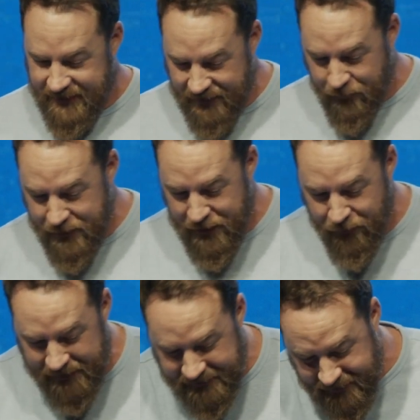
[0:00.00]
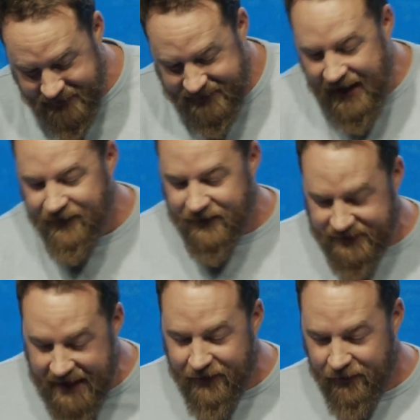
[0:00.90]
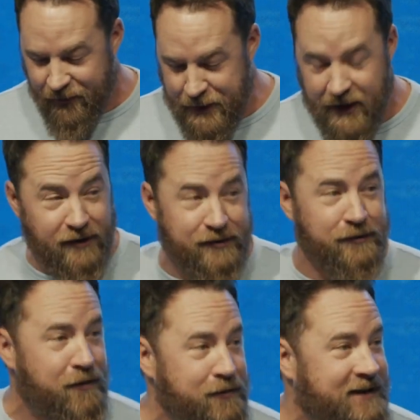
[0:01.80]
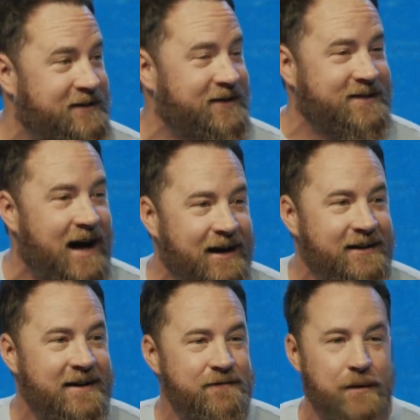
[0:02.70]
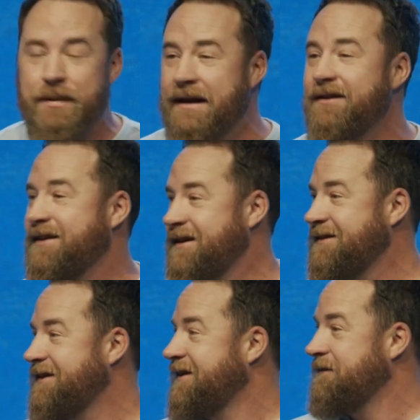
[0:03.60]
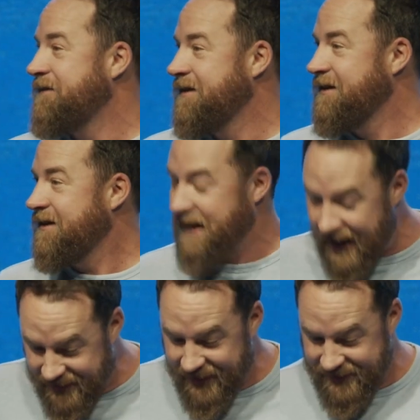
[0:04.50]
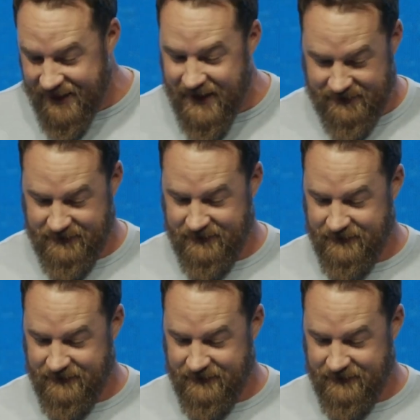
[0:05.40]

Again, we, we don't get to decide the standard, and we also don't get to decide the penalty. God does that.